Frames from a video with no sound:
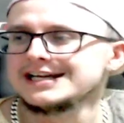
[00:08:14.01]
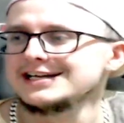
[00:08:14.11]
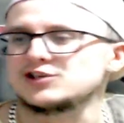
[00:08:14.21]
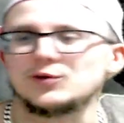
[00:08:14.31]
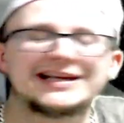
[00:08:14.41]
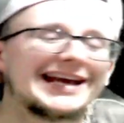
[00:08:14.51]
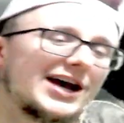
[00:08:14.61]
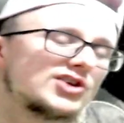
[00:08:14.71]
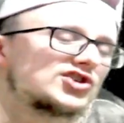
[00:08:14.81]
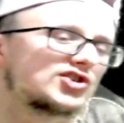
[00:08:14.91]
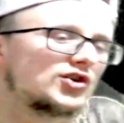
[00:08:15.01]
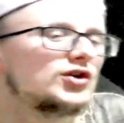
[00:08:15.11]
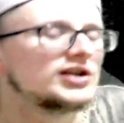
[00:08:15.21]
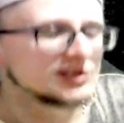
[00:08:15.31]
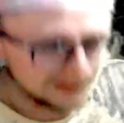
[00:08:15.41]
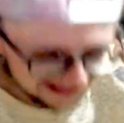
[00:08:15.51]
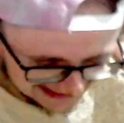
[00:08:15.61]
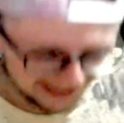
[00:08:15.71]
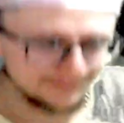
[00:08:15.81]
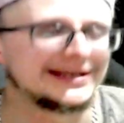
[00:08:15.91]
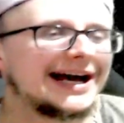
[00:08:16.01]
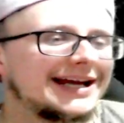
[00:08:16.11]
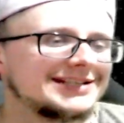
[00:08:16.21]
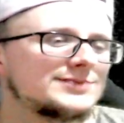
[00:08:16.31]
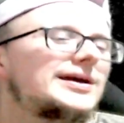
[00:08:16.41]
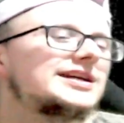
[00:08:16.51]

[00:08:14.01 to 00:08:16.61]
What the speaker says: So we get, as soon as we get behind his base,